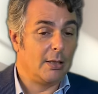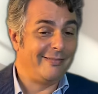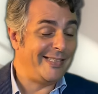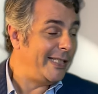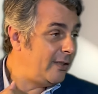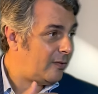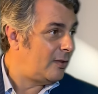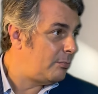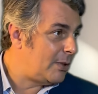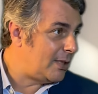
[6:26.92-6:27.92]
the
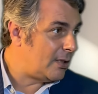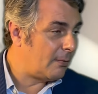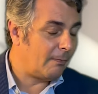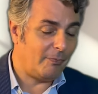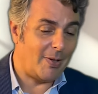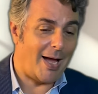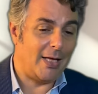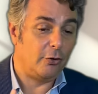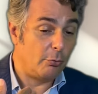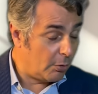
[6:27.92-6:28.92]
ECB
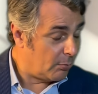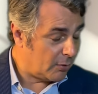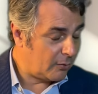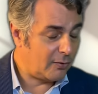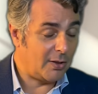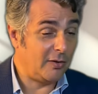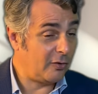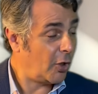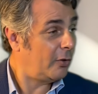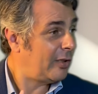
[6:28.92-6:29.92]
at the moment it's
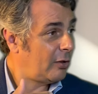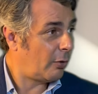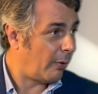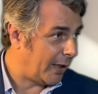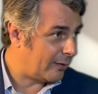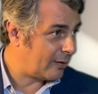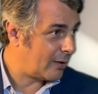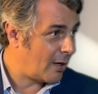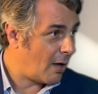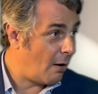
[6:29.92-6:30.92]
cutting the rate.
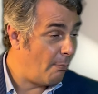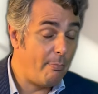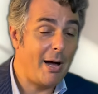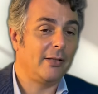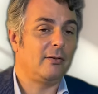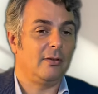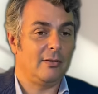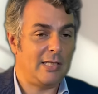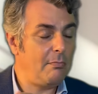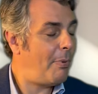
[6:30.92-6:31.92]
But
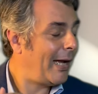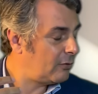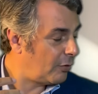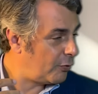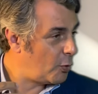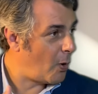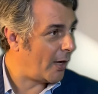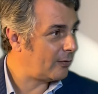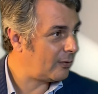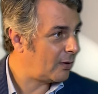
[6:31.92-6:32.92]
the impact of
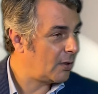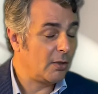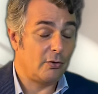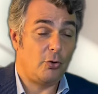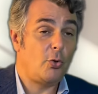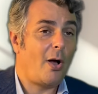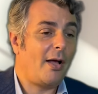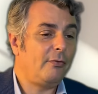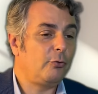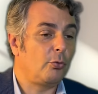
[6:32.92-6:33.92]
US, you
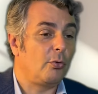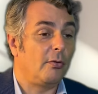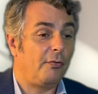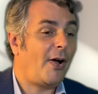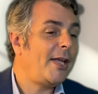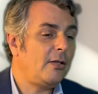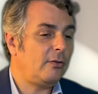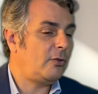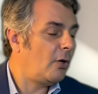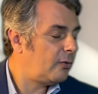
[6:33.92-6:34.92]
have to
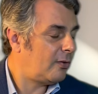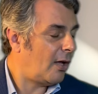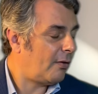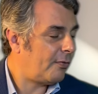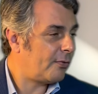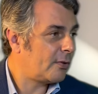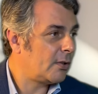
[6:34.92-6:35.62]
finance yourself